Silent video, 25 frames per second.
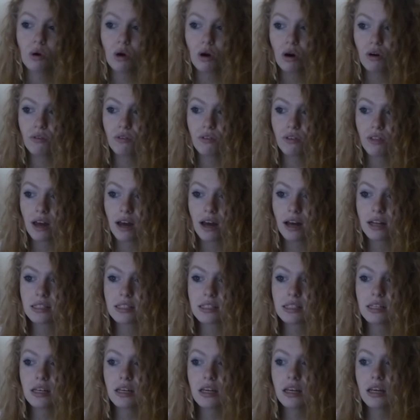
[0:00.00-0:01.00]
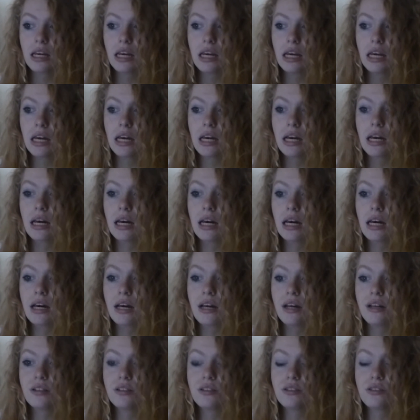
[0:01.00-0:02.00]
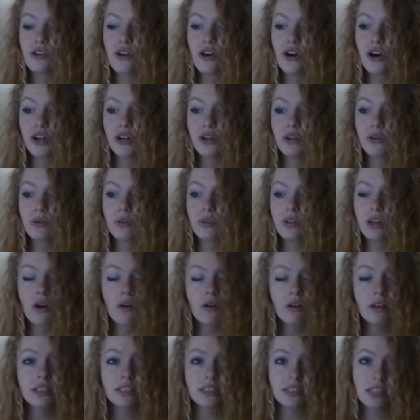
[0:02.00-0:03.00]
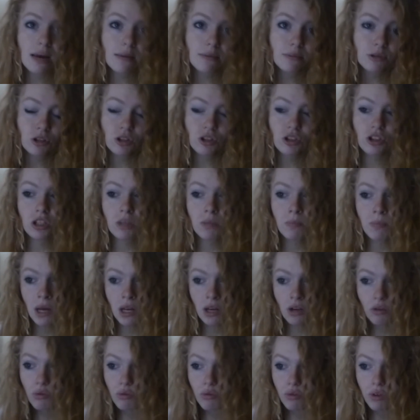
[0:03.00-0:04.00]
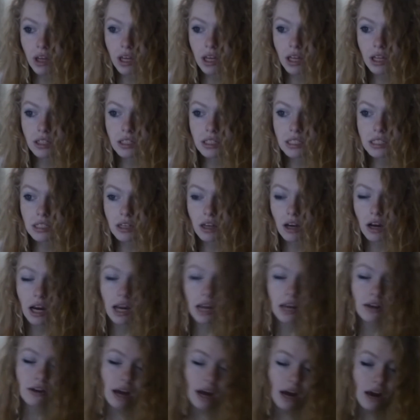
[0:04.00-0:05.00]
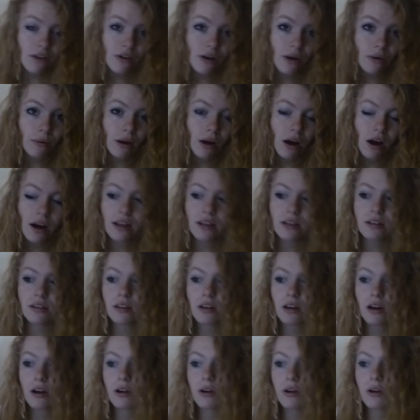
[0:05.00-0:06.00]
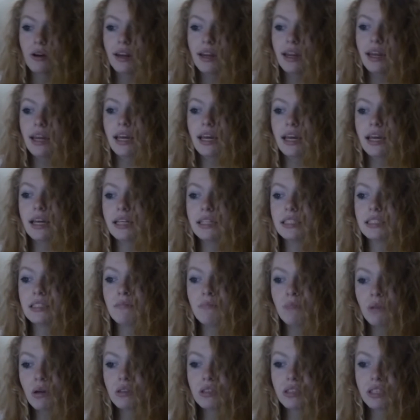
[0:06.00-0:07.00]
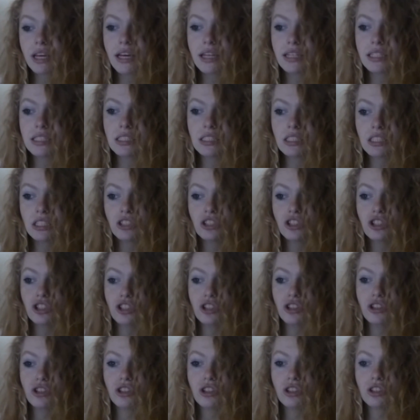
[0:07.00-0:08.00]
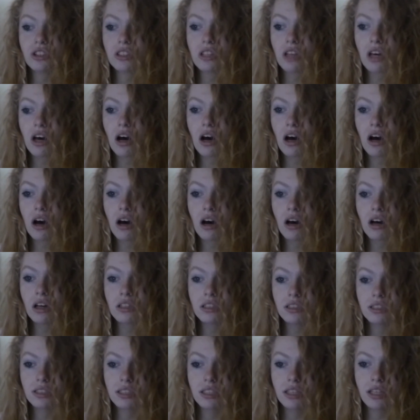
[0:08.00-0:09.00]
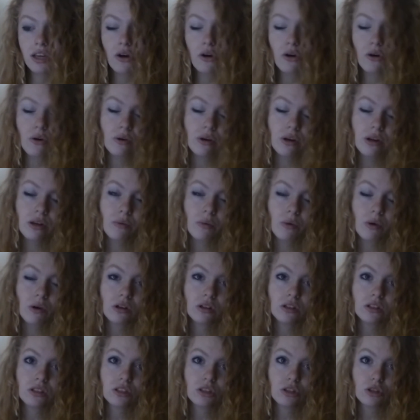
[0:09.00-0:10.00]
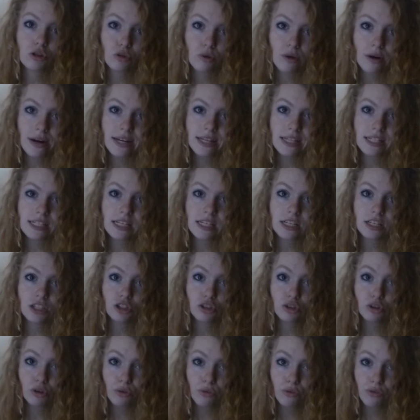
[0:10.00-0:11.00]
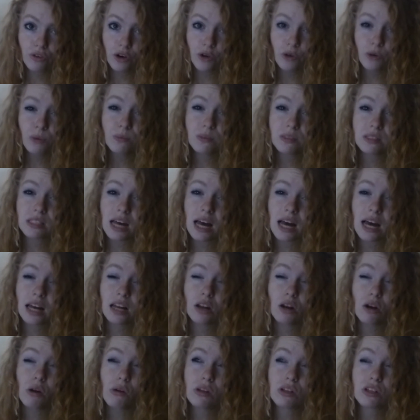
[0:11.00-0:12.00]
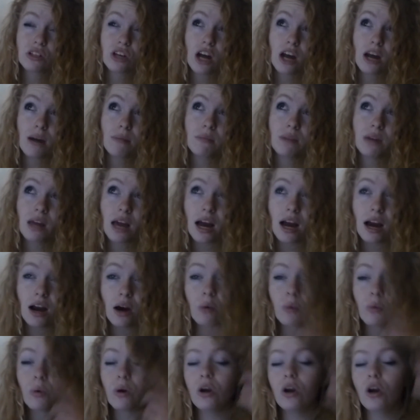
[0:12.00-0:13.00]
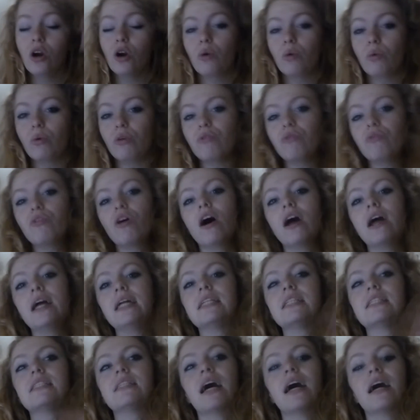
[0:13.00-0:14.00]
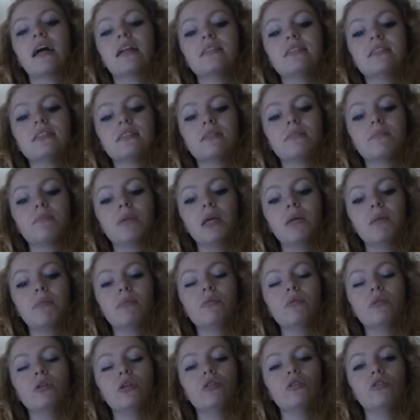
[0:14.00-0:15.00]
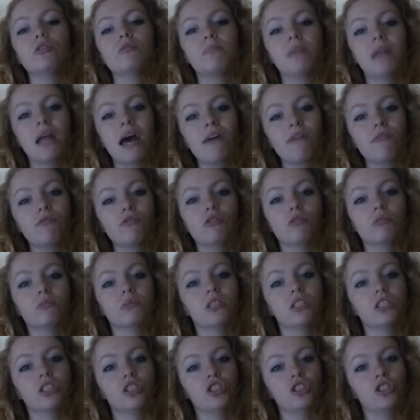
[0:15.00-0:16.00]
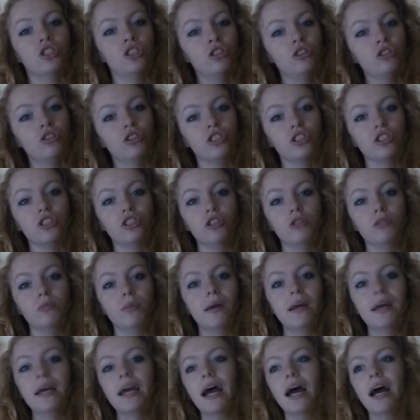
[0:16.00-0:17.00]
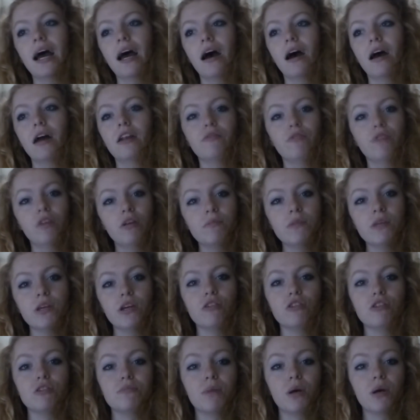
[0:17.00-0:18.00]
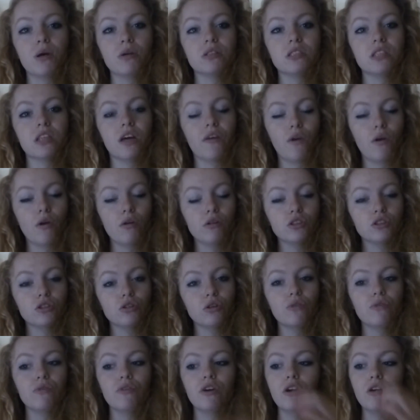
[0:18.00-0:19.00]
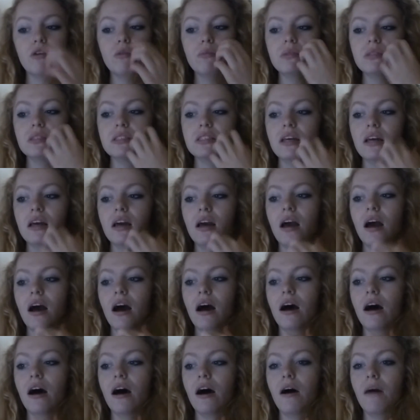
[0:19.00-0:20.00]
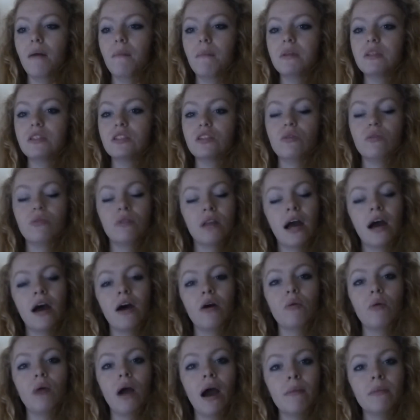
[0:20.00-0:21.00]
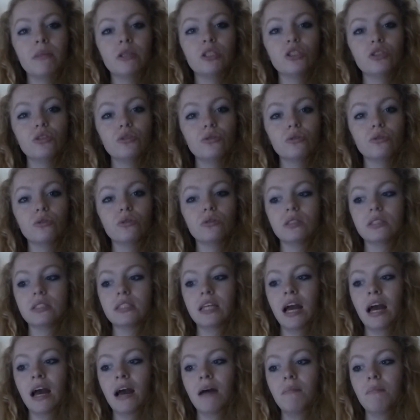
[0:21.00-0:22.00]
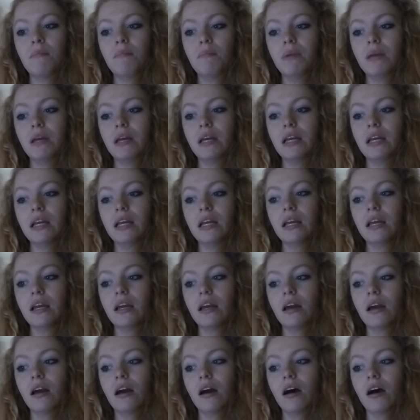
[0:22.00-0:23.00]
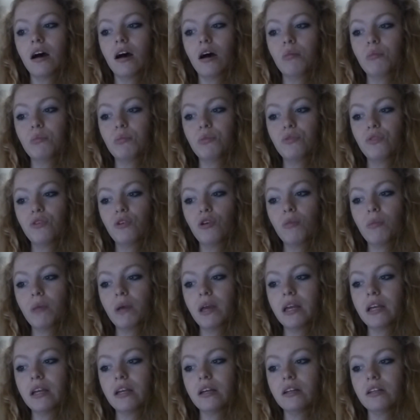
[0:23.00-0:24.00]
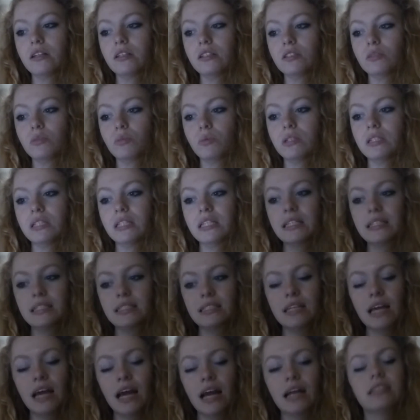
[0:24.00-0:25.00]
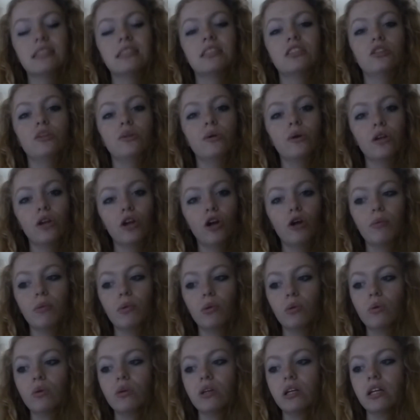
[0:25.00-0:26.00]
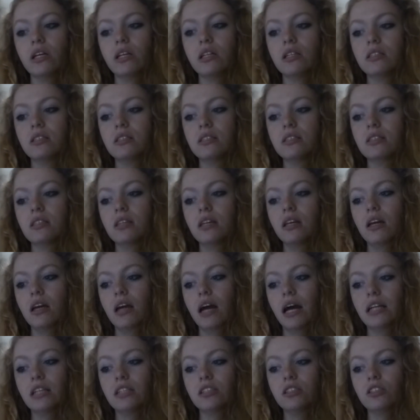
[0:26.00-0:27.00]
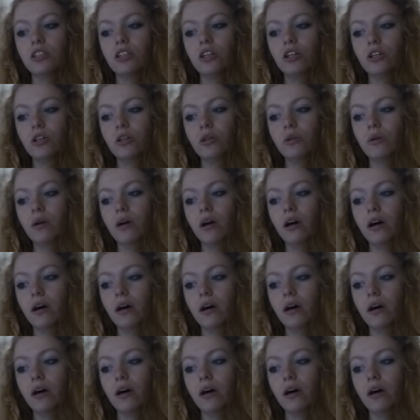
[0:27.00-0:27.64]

offer that. So the only exception to the benefit I have outlined, though, is in most cases institutions aren't the only ones creating short films, and a lot of the time now we find that people use platforms such as YouTube and Vimeo to post their own short films. So now amateurs can be filmmakers with instant access to a global audience, and so